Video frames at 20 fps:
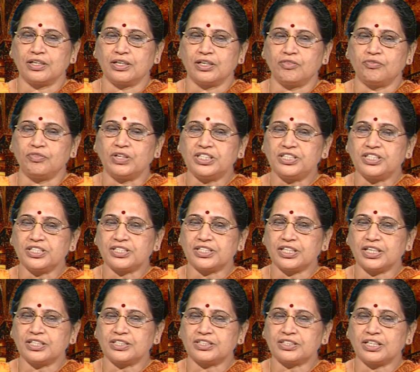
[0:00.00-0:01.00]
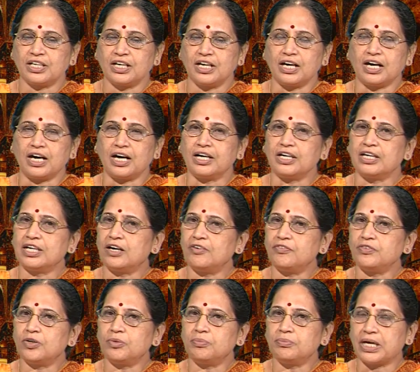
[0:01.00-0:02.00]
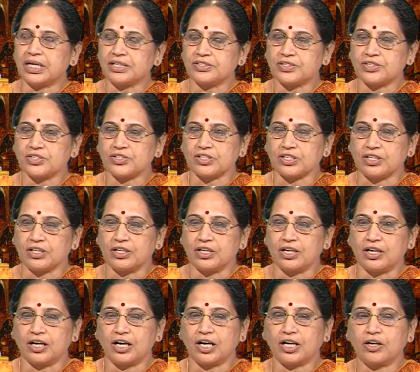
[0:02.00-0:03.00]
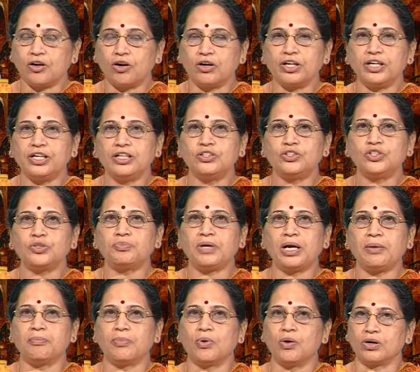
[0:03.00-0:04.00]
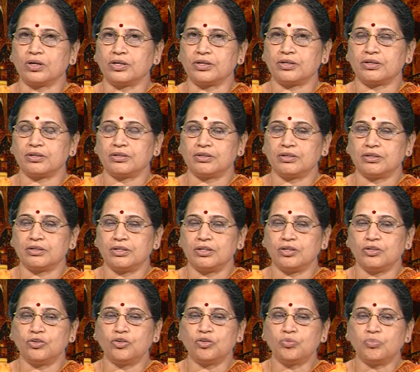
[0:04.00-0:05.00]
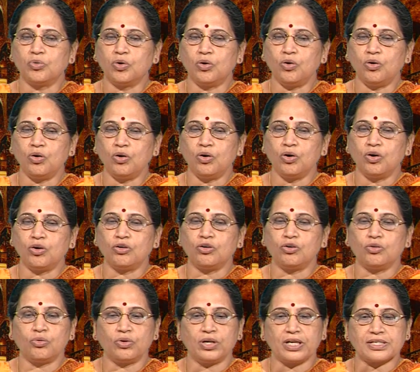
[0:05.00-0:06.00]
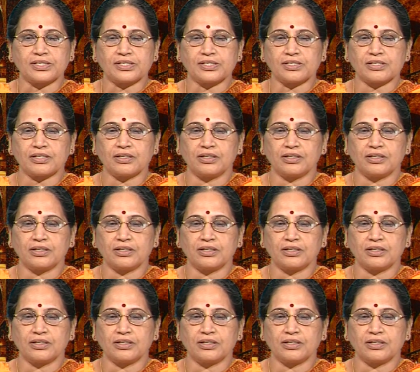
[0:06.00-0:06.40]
when she says, "I love your majesty according to my bond, no more, no less."